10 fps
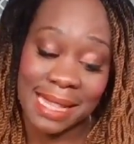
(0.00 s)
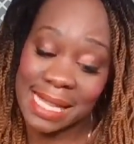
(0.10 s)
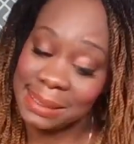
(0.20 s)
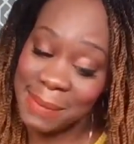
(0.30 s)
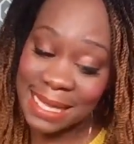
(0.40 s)

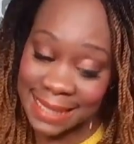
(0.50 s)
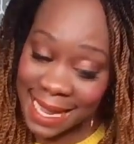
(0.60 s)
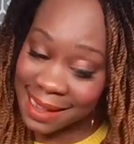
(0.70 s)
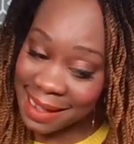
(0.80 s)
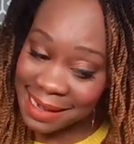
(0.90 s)
That's my
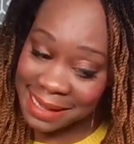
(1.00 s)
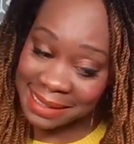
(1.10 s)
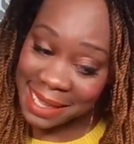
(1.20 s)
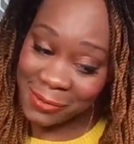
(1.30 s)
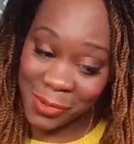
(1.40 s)
take on
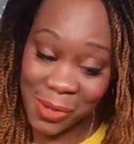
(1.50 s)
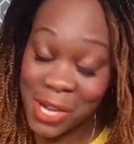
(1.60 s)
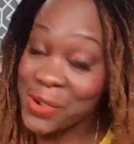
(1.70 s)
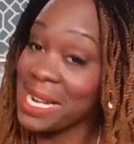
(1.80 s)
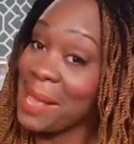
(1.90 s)
it. If you
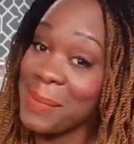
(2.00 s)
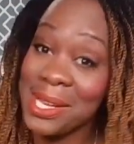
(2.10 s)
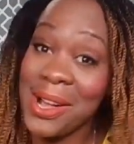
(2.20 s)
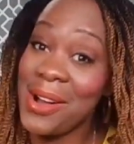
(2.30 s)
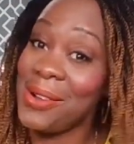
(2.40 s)
agree, let
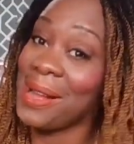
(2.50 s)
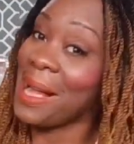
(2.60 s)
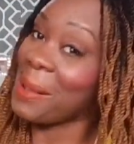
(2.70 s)
me know.